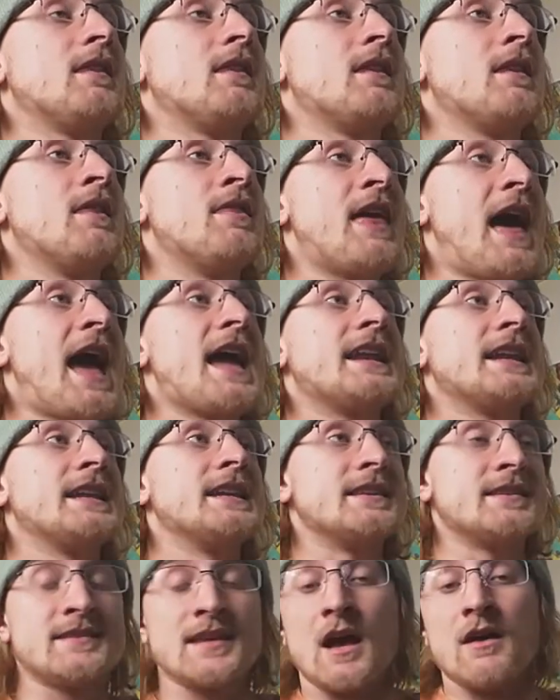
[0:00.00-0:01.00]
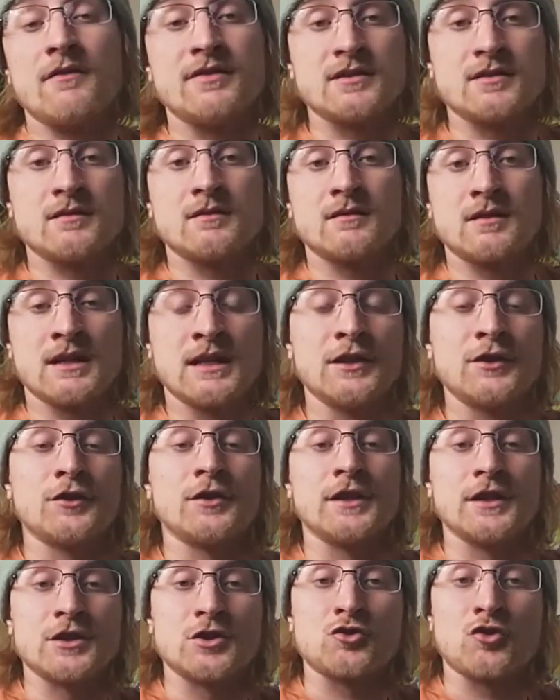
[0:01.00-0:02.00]
that in itself is
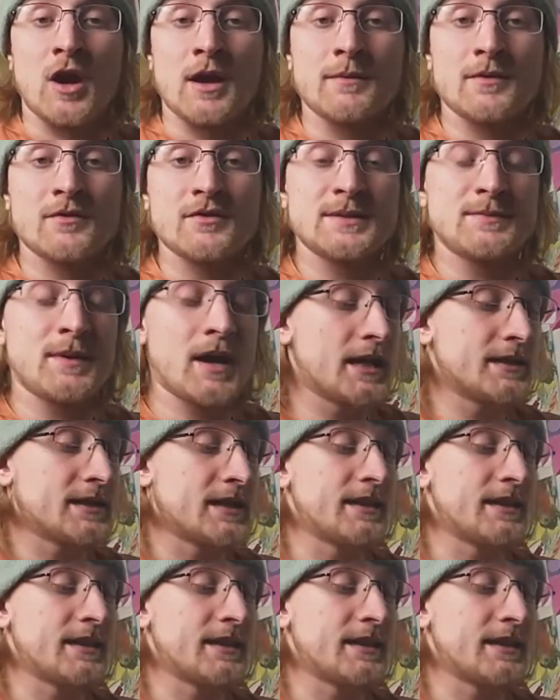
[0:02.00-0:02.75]
clearly a trauma response.